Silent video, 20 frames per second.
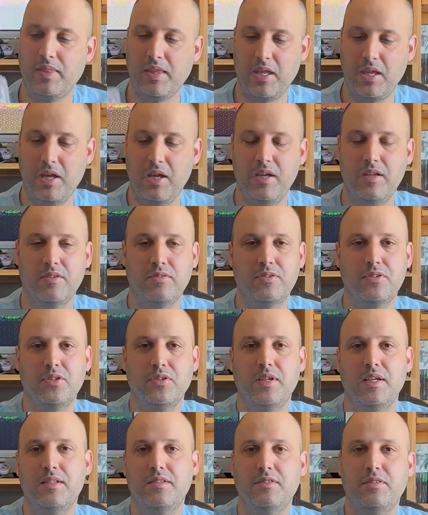Okay, so
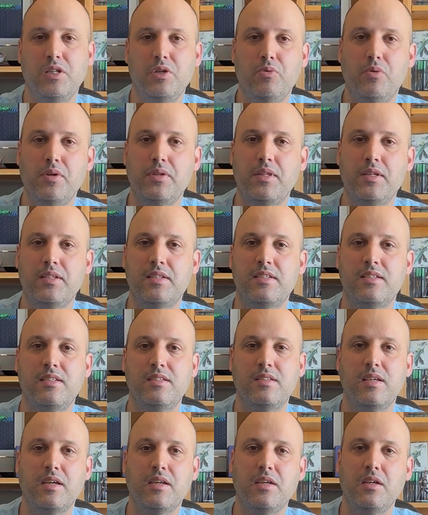let's see what the
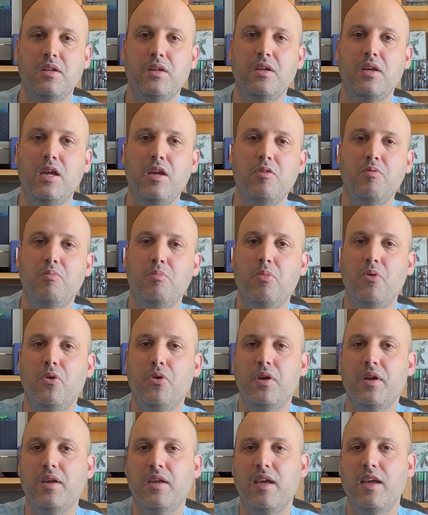second Game
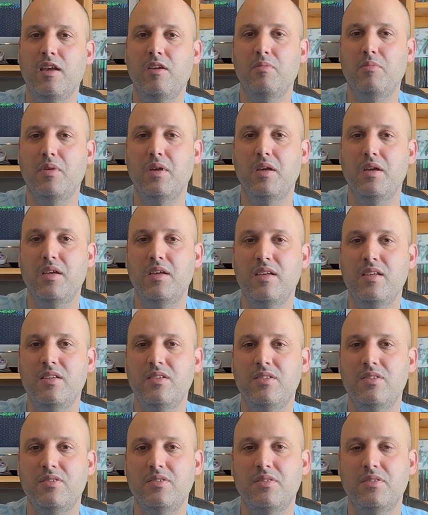Boy game
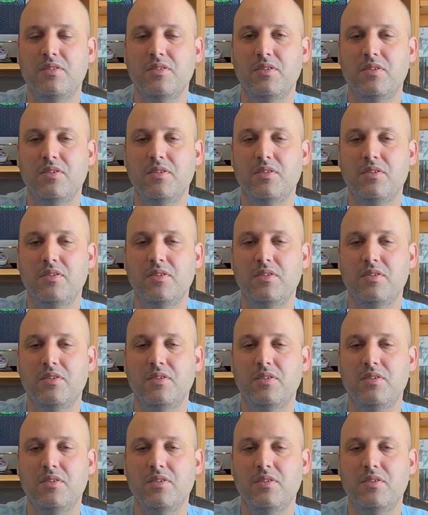is.